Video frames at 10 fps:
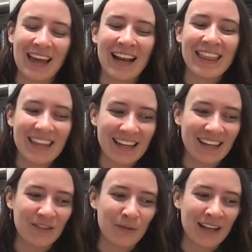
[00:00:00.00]
And I
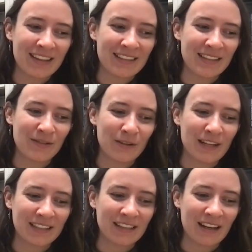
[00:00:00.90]
think, right, this is
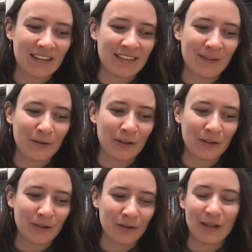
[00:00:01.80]
reflected on
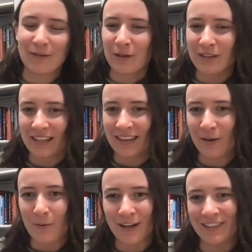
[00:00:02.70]
several levels. I
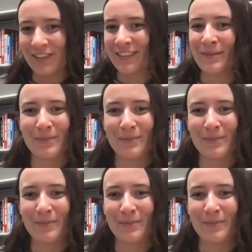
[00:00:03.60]
think one, just